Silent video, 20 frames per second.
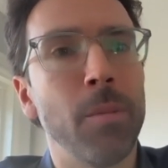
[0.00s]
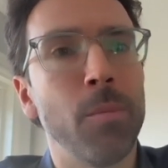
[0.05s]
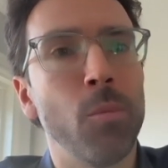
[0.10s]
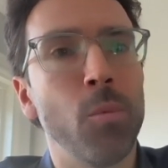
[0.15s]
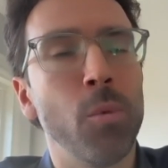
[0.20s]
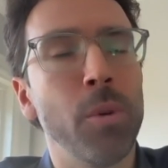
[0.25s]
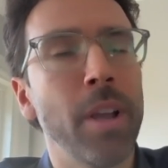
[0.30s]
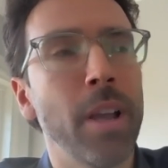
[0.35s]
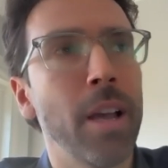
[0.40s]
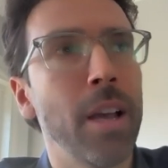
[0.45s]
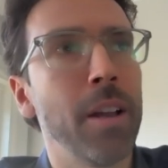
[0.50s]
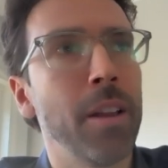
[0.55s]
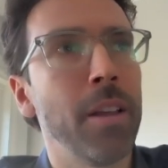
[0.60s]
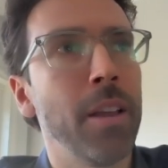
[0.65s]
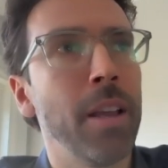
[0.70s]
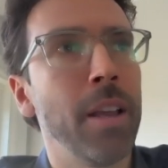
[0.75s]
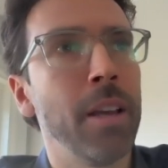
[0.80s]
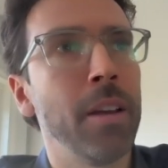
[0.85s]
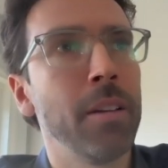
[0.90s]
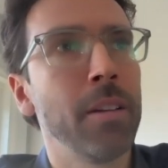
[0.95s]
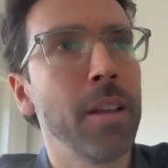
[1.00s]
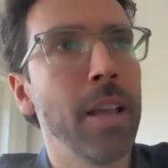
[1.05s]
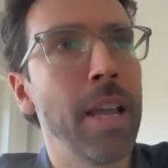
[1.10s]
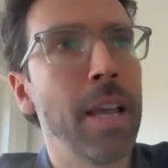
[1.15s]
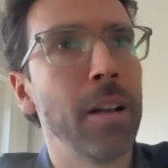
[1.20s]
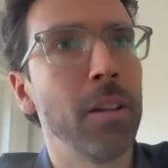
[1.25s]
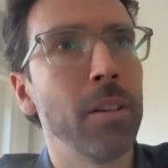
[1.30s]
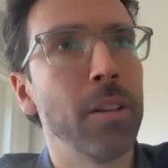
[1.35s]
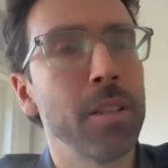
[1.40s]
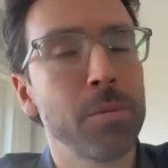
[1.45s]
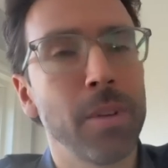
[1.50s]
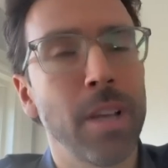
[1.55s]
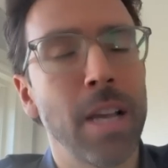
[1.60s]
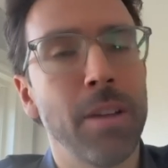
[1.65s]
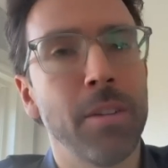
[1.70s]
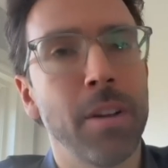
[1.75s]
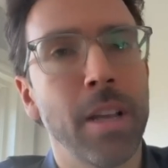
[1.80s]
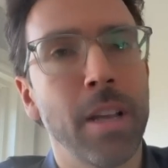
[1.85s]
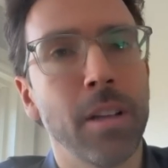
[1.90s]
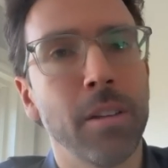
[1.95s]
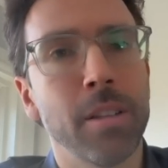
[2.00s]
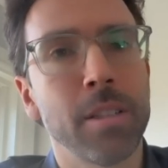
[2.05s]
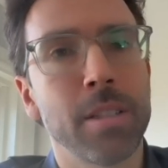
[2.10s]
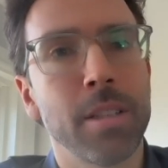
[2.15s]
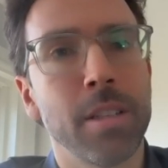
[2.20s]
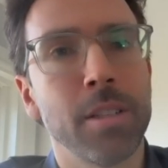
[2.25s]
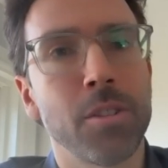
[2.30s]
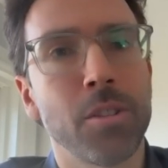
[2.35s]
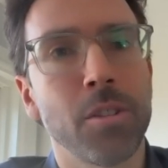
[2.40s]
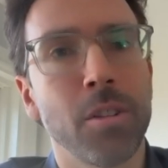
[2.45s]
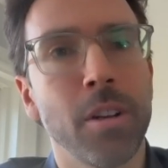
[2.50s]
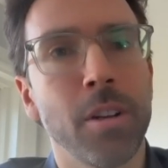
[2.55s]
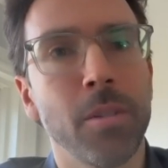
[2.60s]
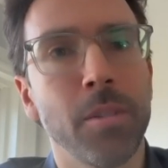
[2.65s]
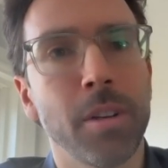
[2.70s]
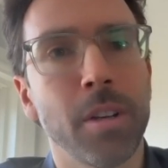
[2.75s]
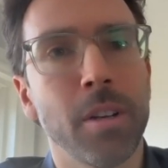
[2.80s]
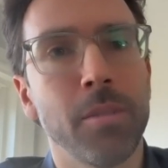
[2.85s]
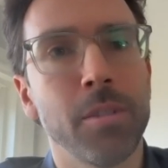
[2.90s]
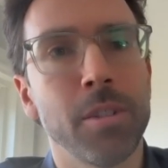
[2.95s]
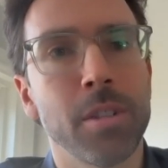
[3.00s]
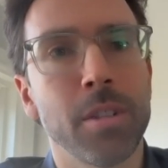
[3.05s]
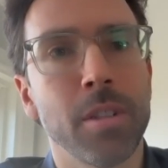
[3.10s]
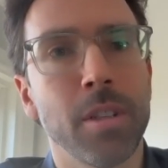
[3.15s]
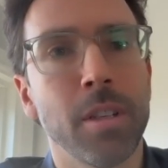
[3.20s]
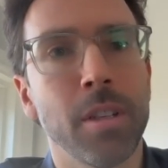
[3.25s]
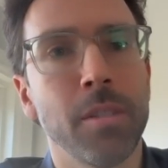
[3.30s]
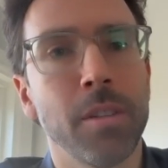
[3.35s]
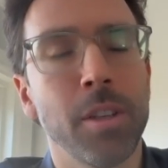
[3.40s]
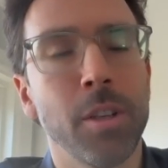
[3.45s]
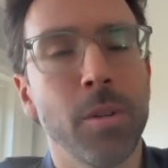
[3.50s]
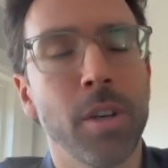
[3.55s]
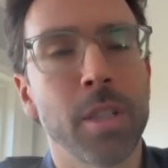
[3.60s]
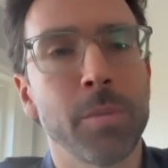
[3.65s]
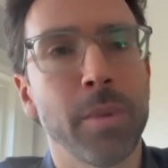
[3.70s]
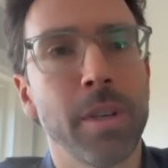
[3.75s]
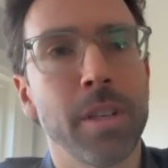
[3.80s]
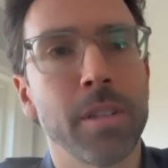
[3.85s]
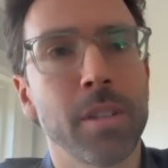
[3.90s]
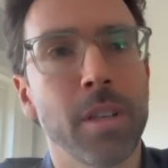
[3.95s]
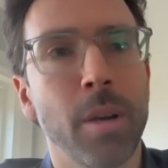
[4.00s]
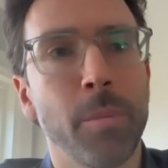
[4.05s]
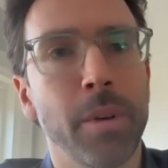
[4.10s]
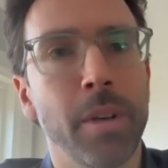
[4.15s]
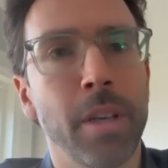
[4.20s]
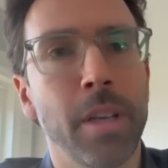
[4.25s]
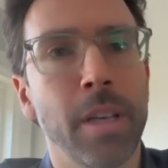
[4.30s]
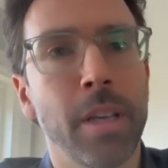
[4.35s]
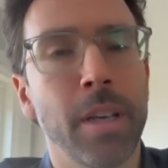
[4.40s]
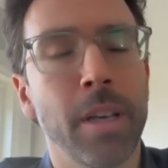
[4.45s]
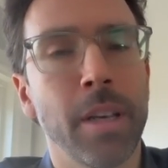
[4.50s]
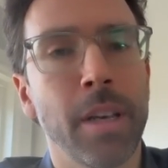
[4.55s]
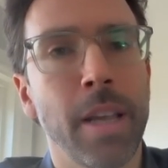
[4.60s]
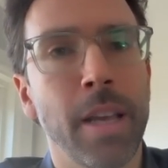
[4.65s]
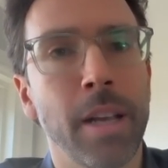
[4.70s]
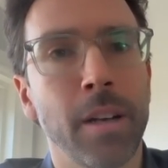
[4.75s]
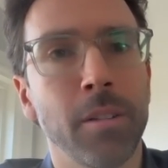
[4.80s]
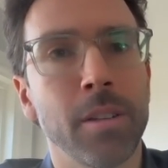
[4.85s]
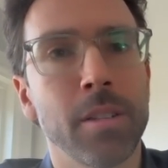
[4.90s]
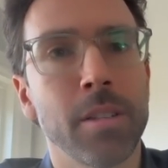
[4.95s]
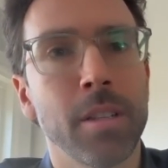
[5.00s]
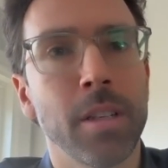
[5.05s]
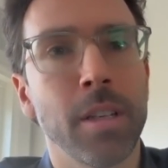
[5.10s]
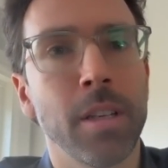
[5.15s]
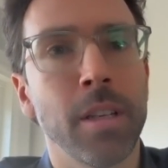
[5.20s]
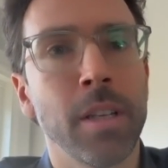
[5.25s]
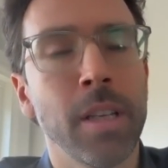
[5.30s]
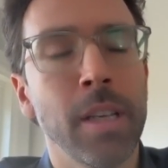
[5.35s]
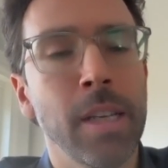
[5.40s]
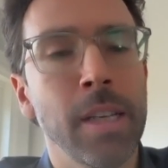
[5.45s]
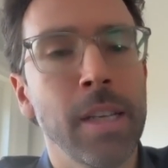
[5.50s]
We have an analyst in Toronto that covers the US based company, and an analyst in